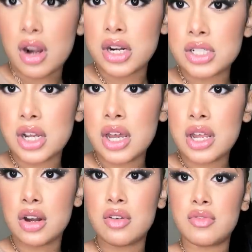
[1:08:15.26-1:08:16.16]
All right, y'all, I had
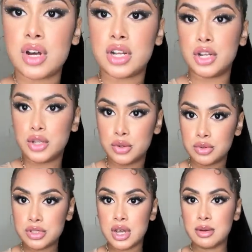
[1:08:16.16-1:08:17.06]
to go find a
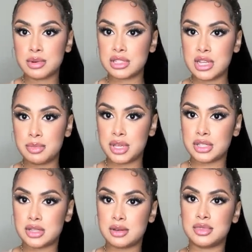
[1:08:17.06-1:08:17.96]
nude top because that pink
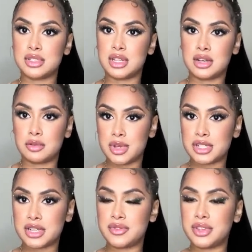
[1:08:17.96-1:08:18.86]
top was not gonna
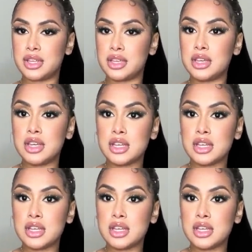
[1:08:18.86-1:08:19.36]
match everything.